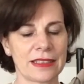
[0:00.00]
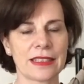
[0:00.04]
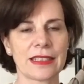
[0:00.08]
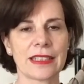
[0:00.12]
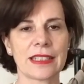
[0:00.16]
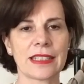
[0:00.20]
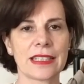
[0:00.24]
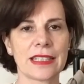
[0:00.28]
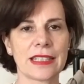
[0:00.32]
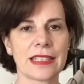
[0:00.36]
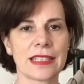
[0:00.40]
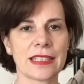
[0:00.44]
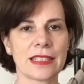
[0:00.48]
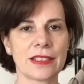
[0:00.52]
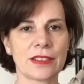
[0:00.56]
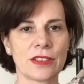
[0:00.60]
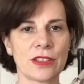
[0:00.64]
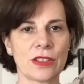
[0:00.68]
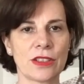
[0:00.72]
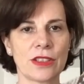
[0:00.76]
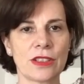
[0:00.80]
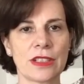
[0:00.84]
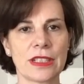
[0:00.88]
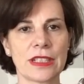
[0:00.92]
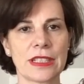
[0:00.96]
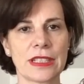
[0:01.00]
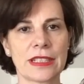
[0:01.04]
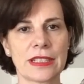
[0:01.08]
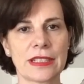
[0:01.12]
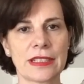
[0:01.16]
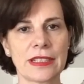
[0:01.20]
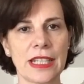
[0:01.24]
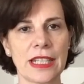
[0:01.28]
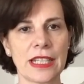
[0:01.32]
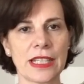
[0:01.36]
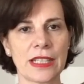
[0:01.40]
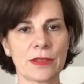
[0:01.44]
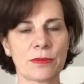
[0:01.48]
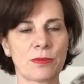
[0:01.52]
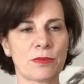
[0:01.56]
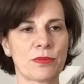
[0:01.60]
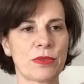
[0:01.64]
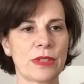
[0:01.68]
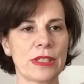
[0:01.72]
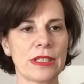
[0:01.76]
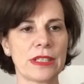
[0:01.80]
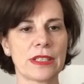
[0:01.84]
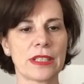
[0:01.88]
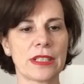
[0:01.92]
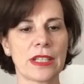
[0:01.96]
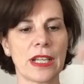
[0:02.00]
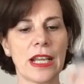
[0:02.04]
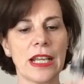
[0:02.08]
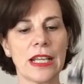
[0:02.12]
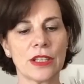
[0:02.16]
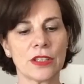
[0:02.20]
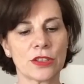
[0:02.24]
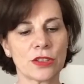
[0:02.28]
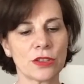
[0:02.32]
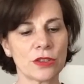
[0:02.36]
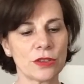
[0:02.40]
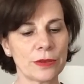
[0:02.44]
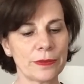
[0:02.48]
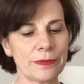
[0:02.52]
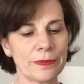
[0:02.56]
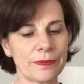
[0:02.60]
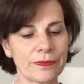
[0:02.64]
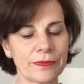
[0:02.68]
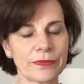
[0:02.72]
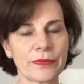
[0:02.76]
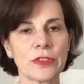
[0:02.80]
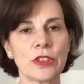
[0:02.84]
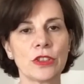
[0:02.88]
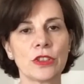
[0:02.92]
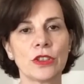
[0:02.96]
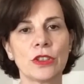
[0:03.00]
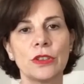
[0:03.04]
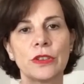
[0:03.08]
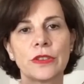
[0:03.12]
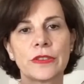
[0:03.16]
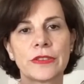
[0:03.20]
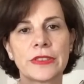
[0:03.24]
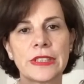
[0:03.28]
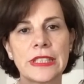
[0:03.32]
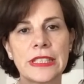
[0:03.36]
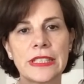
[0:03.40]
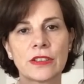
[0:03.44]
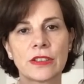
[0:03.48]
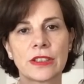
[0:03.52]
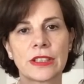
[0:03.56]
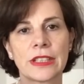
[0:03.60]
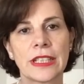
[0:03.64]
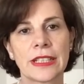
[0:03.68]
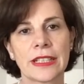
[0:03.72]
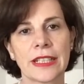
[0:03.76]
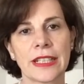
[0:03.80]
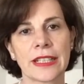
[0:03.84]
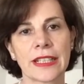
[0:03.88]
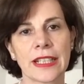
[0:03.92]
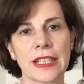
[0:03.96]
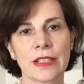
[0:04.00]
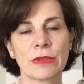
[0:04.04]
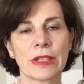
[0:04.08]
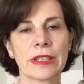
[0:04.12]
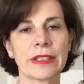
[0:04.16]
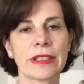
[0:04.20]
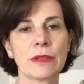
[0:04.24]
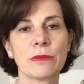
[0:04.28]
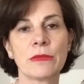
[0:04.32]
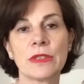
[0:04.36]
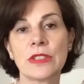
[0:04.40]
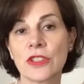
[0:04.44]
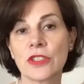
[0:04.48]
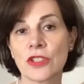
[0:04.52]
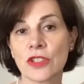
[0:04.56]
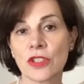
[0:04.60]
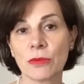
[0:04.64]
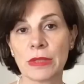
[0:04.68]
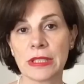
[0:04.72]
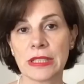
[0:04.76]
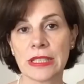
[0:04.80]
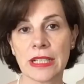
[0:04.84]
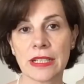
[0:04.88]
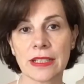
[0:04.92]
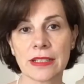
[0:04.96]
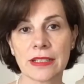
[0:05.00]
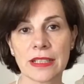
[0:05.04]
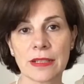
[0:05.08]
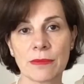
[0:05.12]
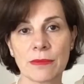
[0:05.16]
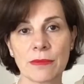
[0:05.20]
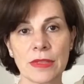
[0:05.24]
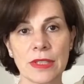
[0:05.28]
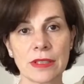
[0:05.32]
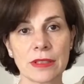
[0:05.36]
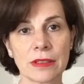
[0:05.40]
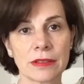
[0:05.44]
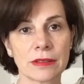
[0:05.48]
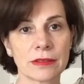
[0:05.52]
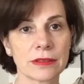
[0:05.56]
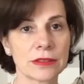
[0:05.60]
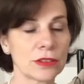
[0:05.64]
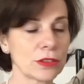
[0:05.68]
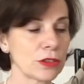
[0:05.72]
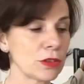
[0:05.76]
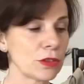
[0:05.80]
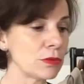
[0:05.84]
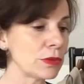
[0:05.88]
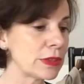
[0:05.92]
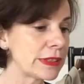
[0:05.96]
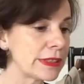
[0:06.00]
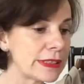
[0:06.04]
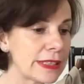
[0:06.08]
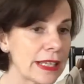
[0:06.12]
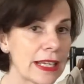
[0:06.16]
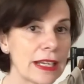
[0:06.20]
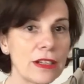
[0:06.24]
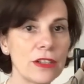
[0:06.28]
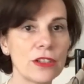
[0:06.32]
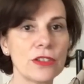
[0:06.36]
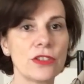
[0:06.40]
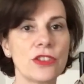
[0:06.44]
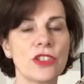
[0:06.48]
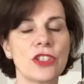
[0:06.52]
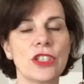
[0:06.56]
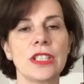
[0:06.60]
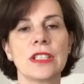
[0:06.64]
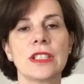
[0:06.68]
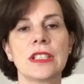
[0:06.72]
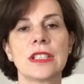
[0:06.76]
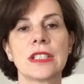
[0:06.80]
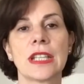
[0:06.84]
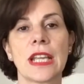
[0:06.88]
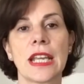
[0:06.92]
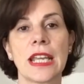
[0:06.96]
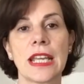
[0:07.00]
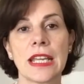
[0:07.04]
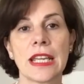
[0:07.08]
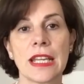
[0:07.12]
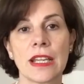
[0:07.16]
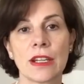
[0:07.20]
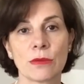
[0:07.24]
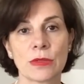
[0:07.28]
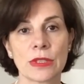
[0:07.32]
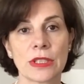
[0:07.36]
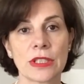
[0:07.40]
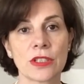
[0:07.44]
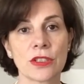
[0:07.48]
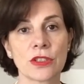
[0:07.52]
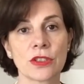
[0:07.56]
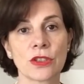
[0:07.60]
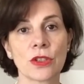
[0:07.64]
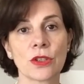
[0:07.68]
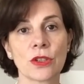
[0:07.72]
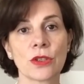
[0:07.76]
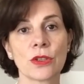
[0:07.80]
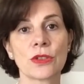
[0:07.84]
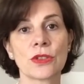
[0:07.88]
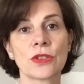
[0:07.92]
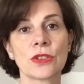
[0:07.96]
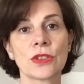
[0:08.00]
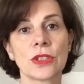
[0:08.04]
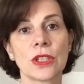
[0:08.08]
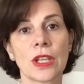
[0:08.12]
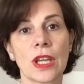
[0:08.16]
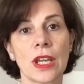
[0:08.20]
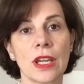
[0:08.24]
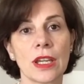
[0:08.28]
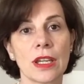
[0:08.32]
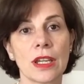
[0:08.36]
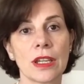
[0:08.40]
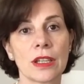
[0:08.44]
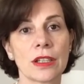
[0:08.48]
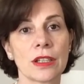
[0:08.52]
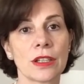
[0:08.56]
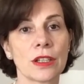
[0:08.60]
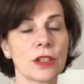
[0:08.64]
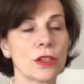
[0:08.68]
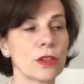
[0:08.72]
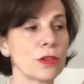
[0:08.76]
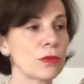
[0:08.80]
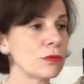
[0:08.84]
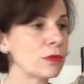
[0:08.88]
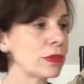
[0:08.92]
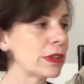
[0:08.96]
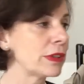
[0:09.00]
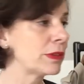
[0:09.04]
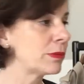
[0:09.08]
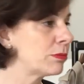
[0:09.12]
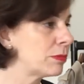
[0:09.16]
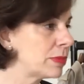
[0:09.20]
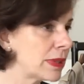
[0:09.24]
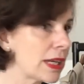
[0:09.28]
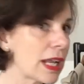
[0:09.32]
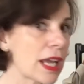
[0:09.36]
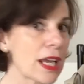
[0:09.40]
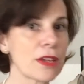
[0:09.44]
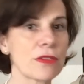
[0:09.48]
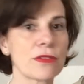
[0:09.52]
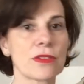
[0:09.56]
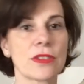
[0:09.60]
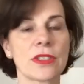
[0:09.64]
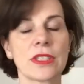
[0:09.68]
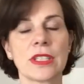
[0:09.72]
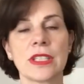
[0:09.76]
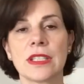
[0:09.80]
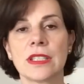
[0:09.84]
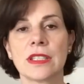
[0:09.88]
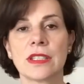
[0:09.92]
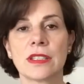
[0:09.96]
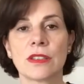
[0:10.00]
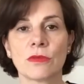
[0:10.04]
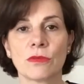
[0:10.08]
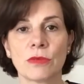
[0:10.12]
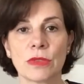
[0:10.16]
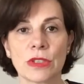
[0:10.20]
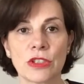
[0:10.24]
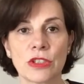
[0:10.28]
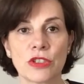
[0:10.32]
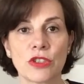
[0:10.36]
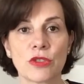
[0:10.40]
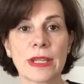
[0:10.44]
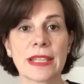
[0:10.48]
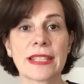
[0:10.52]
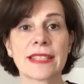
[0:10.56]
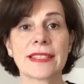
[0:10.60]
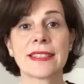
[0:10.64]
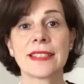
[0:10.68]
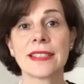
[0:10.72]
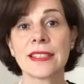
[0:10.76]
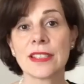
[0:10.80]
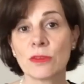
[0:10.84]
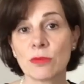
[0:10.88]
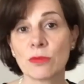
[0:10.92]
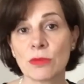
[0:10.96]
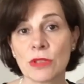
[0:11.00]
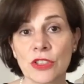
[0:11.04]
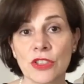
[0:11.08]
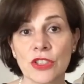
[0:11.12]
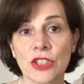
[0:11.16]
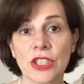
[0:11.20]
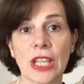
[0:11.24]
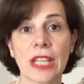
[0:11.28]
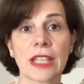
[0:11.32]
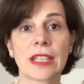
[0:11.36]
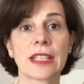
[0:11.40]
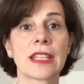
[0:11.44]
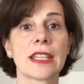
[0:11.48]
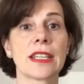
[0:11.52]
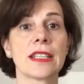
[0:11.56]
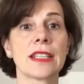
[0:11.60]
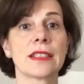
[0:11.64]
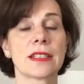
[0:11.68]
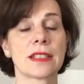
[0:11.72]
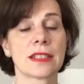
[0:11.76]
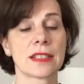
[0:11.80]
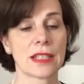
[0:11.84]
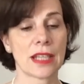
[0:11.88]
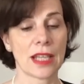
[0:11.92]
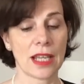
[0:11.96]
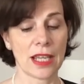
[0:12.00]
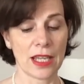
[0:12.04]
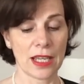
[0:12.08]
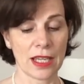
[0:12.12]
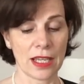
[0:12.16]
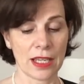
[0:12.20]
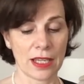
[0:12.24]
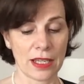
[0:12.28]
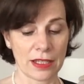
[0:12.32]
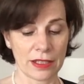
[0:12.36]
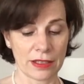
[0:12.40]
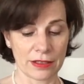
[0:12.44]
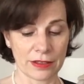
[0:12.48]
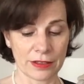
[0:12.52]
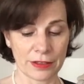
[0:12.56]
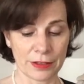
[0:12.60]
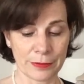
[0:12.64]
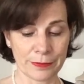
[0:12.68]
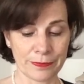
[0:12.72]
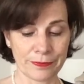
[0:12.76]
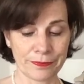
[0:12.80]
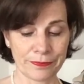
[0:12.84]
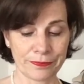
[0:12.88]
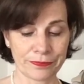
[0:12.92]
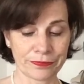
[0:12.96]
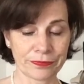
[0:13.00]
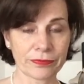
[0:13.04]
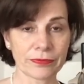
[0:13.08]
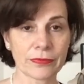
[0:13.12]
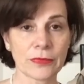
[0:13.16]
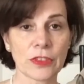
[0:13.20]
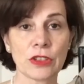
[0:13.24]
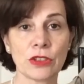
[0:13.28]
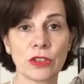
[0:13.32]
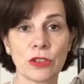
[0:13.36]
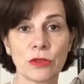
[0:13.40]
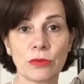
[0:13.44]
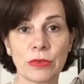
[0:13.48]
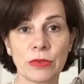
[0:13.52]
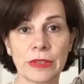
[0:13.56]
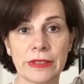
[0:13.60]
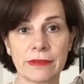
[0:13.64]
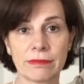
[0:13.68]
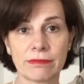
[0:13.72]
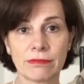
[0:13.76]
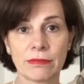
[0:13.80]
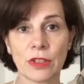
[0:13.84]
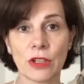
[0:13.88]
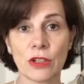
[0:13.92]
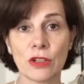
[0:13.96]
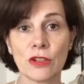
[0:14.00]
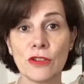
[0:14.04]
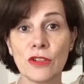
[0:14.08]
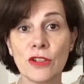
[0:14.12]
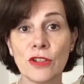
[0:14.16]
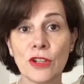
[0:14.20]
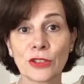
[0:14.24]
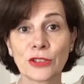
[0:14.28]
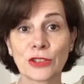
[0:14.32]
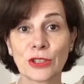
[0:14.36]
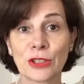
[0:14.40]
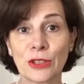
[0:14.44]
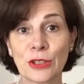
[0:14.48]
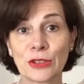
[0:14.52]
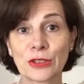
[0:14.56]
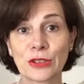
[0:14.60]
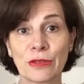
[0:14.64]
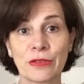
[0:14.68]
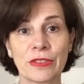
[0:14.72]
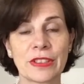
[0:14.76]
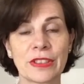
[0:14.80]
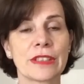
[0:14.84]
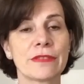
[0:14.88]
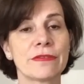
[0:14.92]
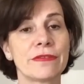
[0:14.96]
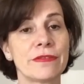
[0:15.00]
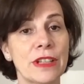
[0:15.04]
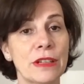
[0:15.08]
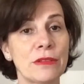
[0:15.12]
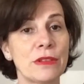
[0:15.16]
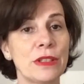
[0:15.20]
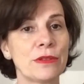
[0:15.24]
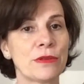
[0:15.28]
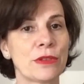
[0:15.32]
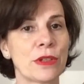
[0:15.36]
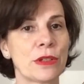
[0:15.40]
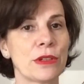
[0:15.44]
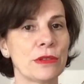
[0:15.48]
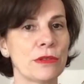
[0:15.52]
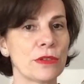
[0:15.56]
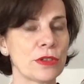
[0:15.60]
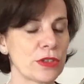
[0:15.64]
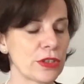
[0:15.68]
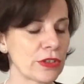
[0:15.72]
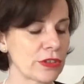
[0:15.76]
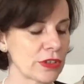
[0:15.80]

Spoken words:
And a snake print. So, you know, these again, I can wear them with so many items, you know, with tailored jeans, with skirts, with blouses, with dresses, with jackets, you know, with a lot of things, very, very versatile.